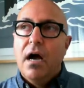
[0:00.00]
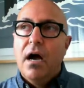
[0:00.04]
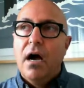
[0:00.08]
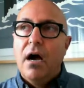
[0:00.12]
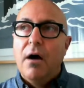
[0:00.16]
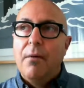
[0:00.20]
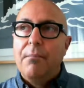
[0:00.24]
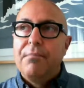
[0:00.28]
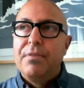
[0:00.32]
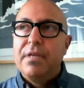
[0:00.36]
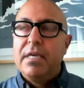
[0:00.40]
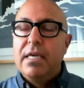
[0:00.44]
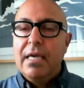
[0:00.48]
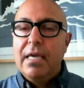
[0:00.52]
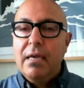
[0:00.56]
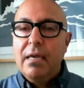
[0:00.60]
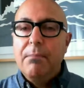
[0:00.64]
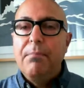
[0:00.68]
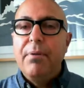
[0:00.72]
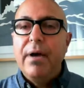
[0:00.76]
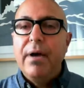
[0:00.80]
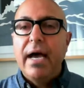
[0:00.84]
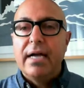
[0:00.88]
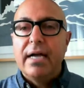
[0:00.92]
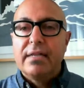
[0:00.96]
the
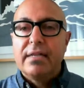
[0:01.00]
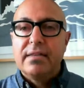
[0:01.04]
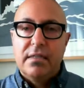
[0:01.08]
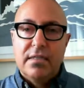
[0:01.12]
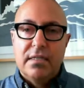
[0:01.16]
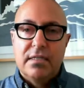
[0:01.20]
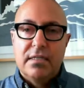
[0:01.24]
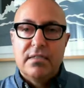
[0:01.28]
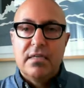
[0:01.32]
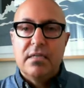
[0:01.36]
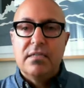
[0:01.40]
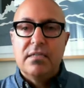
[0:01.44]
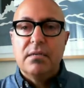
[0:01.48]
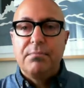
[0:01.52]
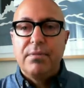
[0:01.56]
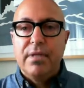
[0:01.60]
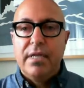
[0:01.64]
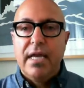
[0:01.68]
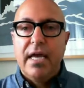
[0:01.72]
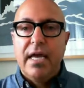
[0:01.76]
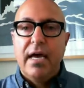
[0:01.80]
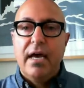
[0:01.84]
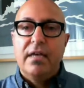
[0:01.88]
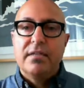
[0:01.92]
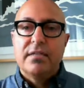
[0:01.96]
impact that this
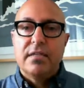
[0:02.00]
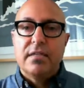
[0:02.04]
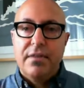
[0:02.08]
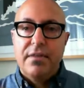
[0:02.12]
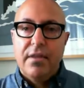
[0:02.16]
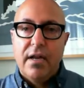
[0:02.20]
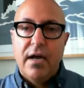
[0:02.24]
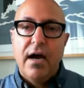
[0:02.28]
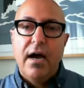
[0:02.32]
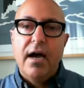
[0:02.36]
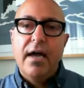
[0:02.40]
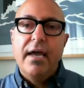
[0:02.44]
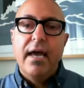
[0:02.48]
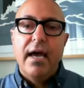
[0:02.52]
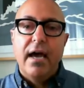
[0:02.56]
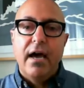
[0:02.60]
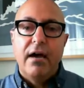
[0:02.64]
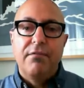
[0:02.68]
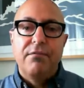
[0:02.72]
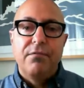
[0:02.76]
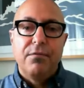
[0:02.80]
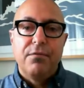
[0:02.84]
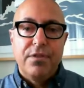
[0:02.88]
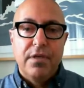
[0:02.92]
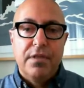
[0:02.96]
discipline has and that I
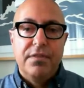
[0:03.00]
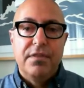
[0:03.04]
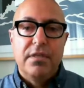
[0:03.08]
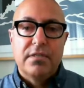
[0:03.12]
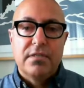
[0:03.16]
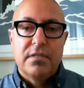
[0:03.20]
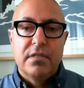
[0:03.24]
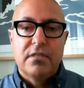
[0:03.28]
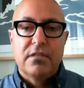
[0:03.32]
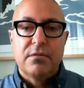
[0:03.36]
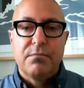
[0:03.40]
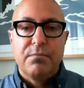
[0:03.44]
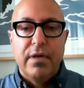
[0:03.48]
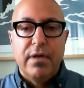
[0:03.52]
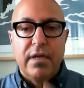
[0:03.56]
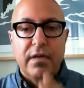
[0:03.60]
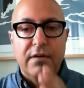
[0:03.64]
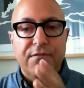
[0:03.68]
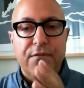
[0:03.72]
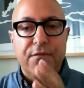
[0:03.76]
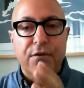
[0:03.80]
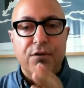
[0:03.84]
have within this discipline